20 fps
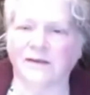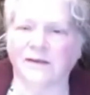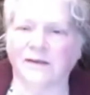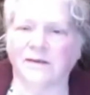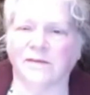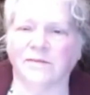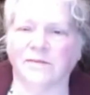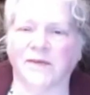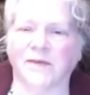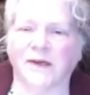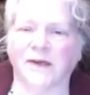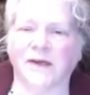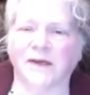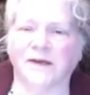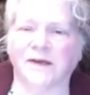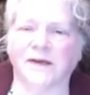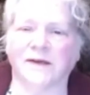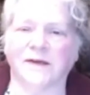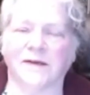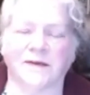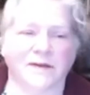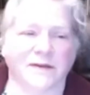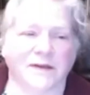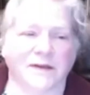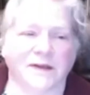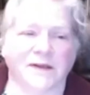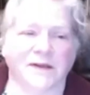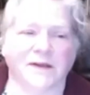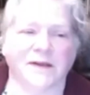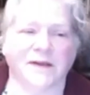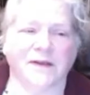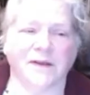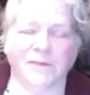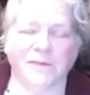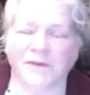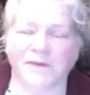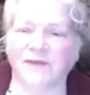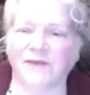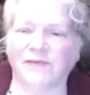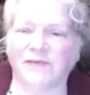I
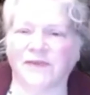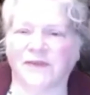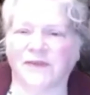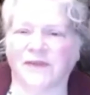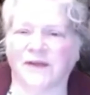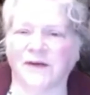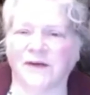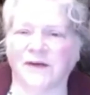mean, if they're